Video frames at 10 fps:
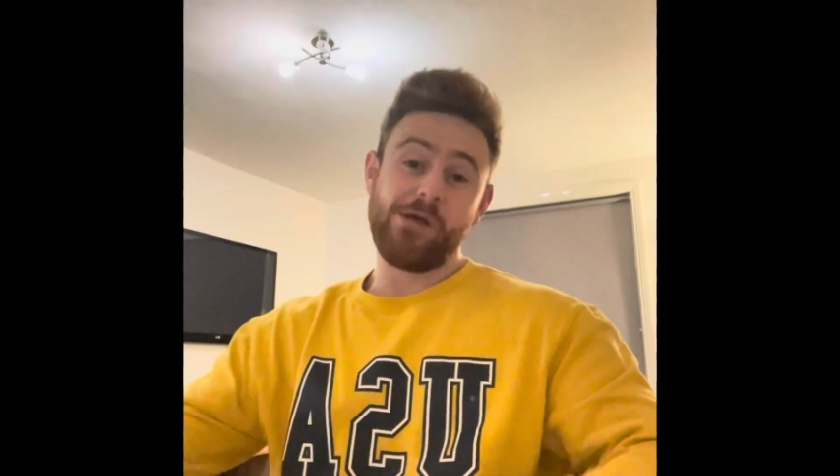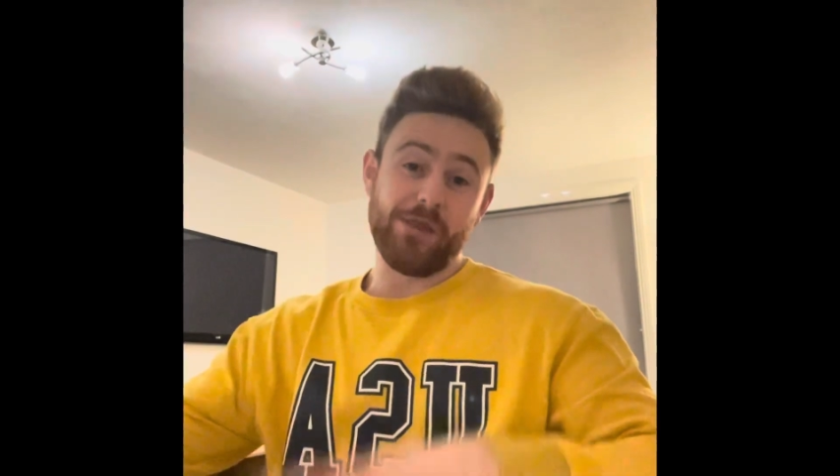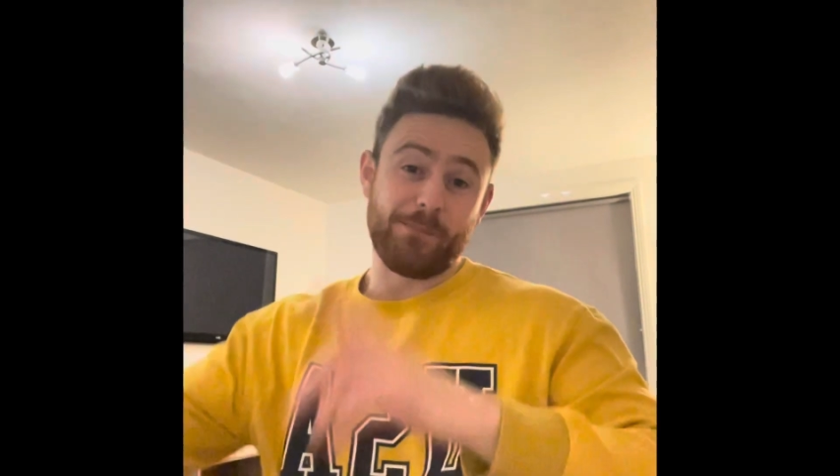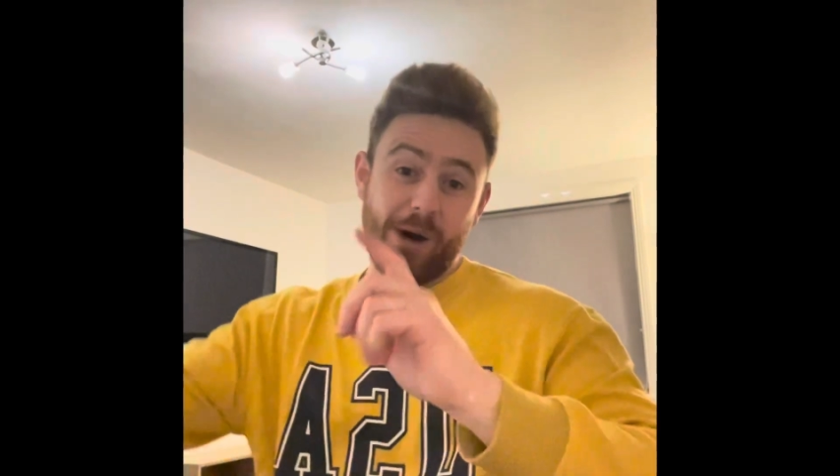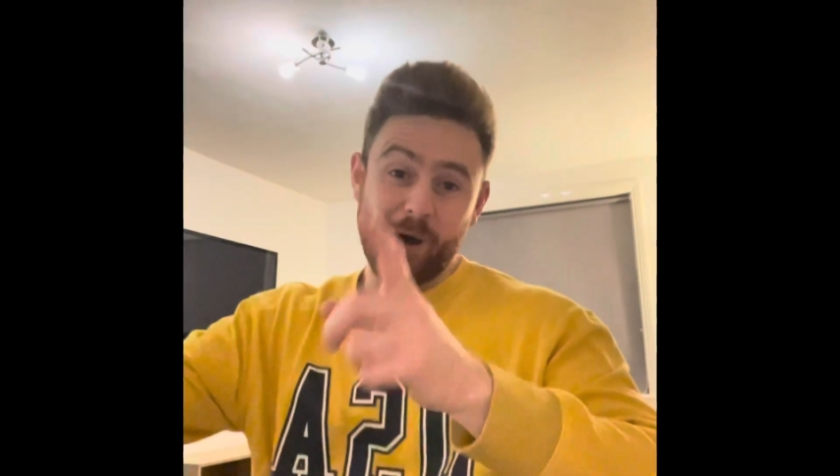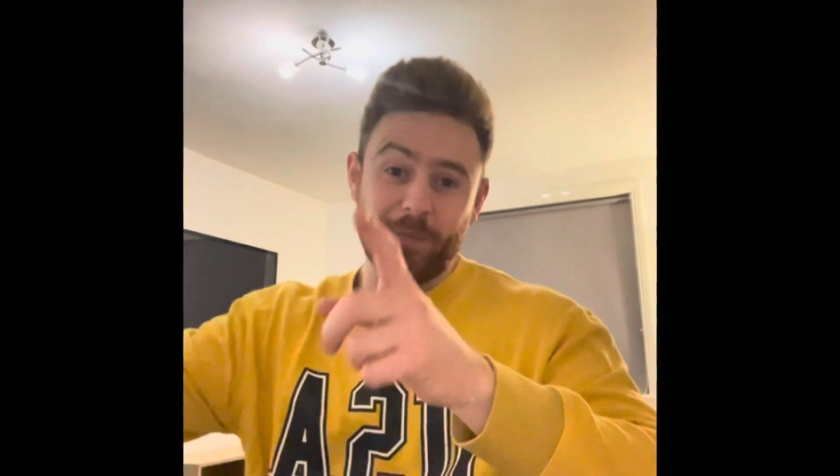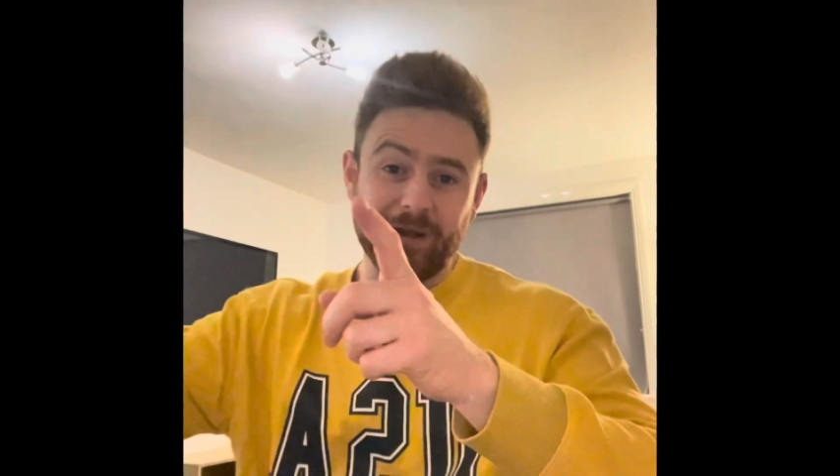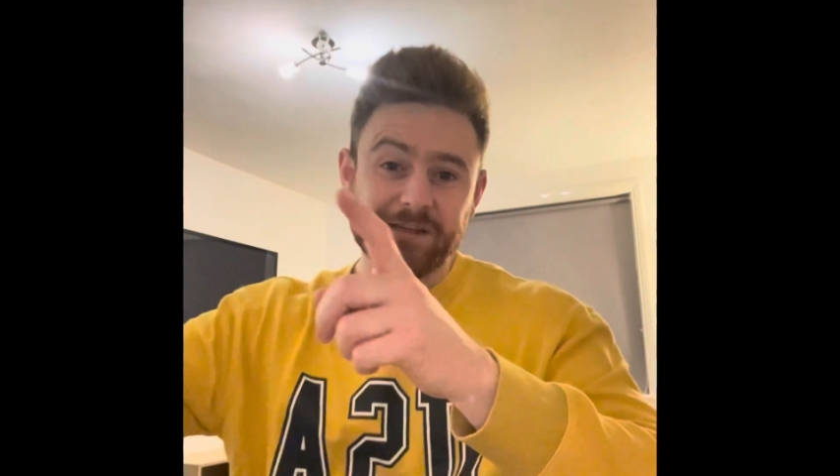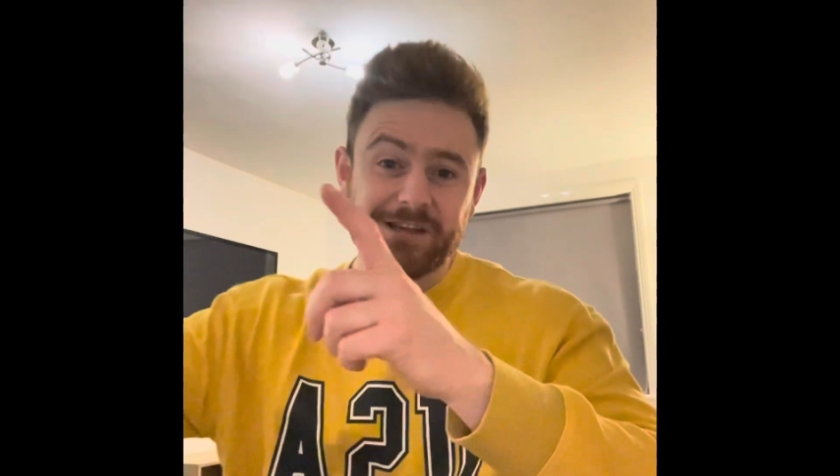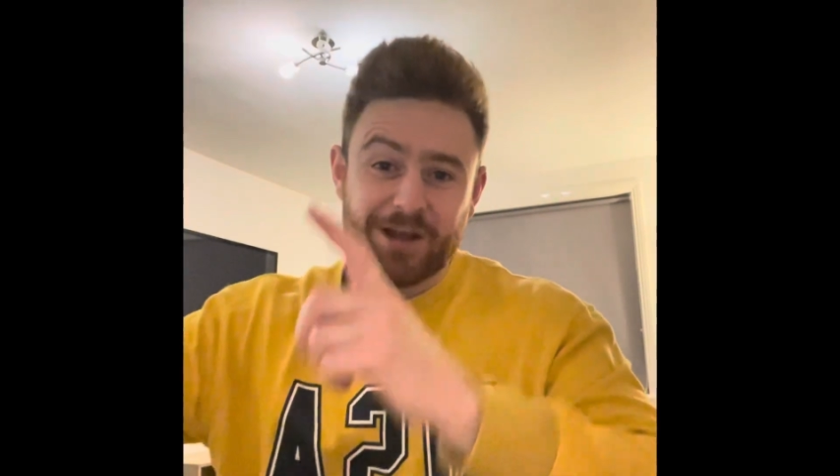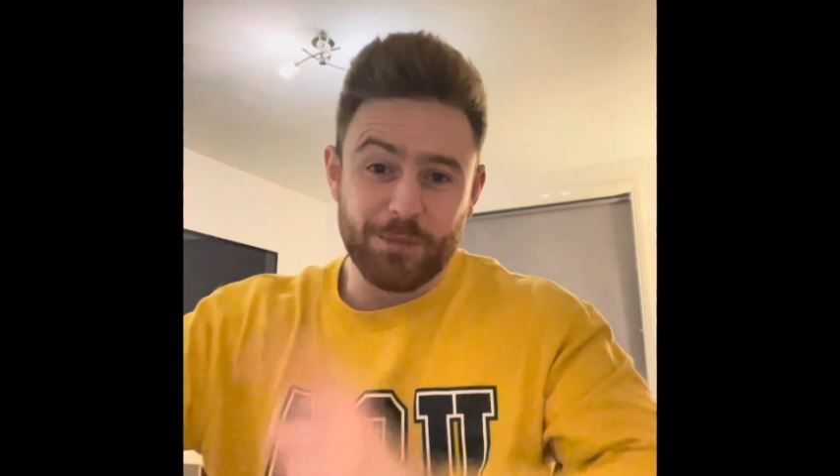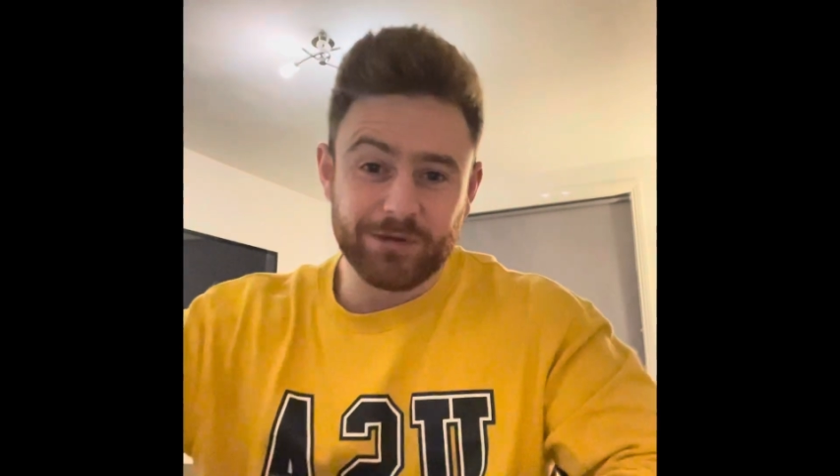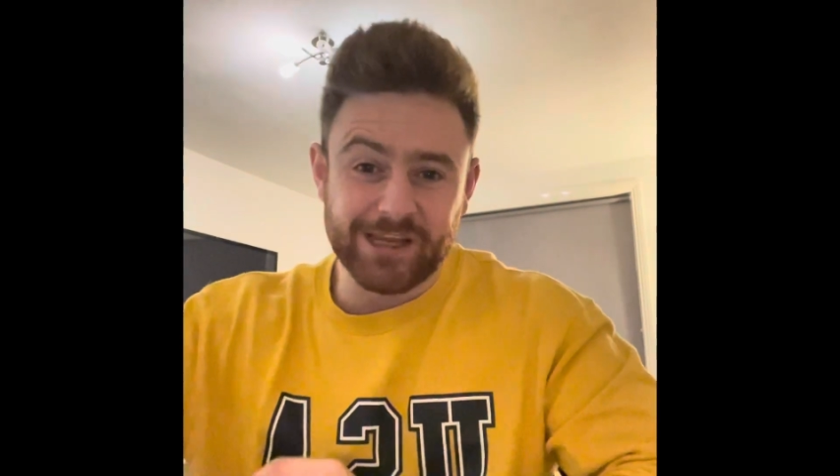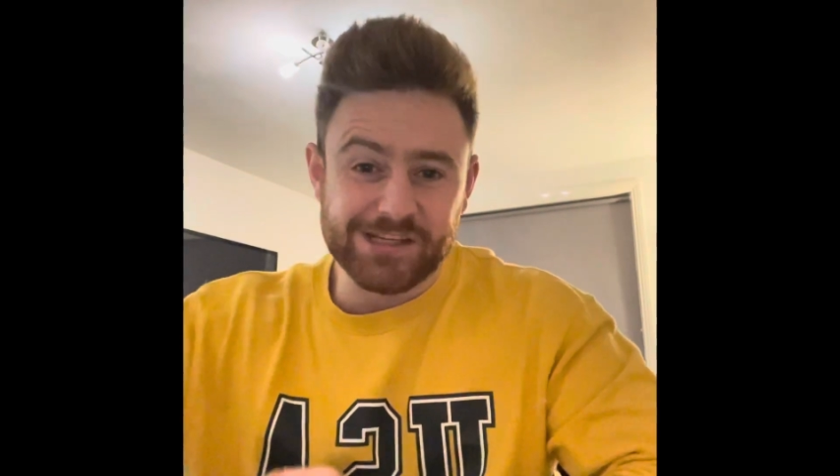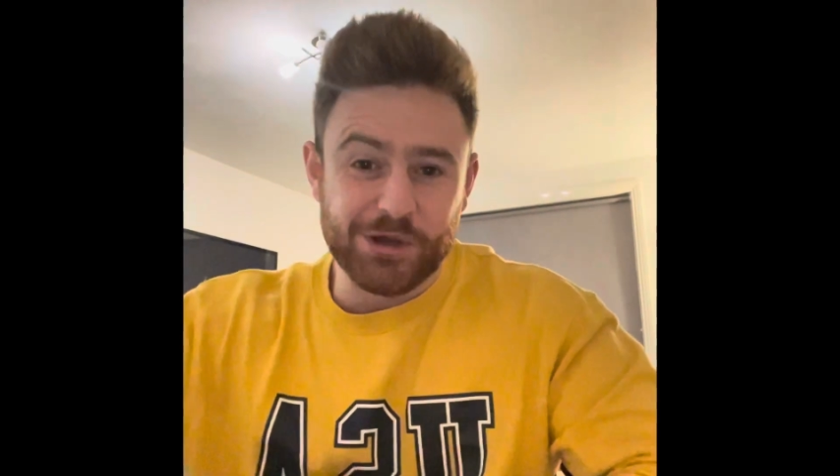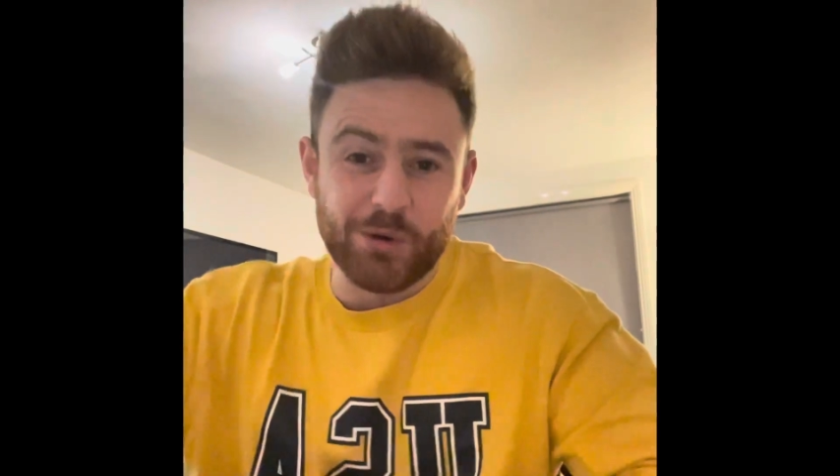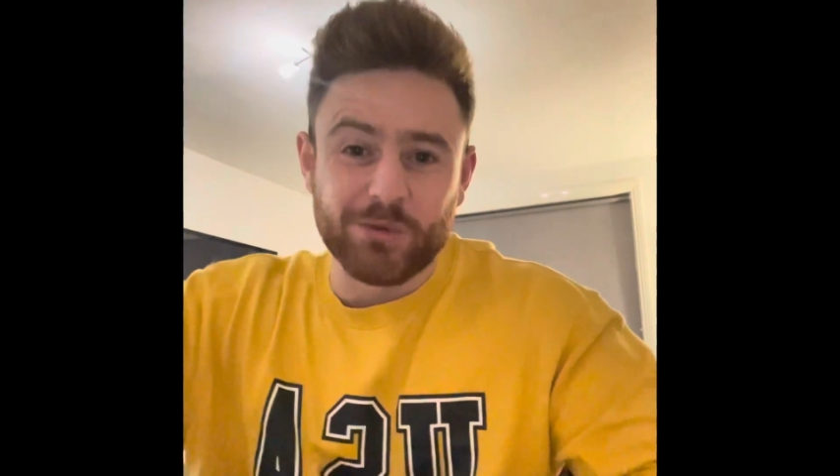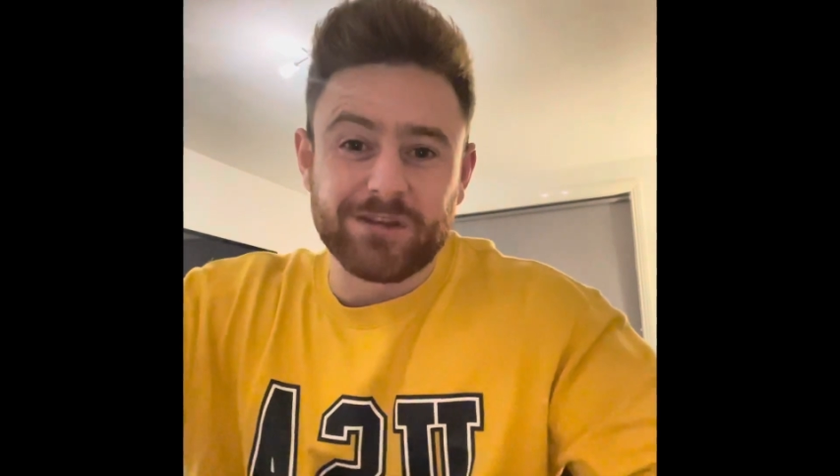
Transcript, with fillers: the puppies a couple of days ago